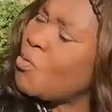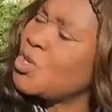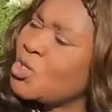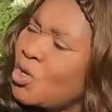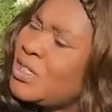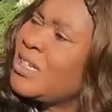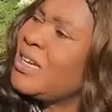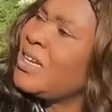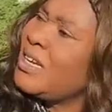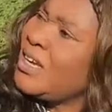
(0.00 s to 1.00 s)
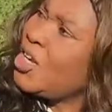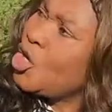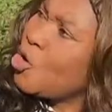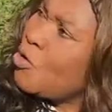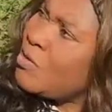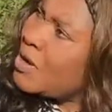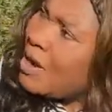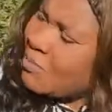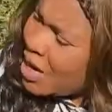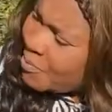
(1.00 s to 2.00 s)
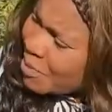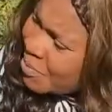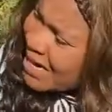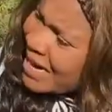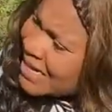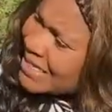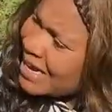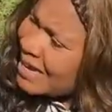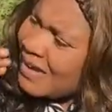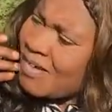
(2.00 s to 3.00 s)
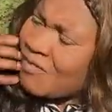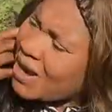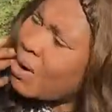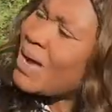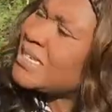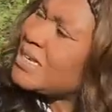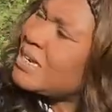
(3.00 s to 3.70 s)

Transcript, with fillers: was not, you know, eh, bringing out uh, flowers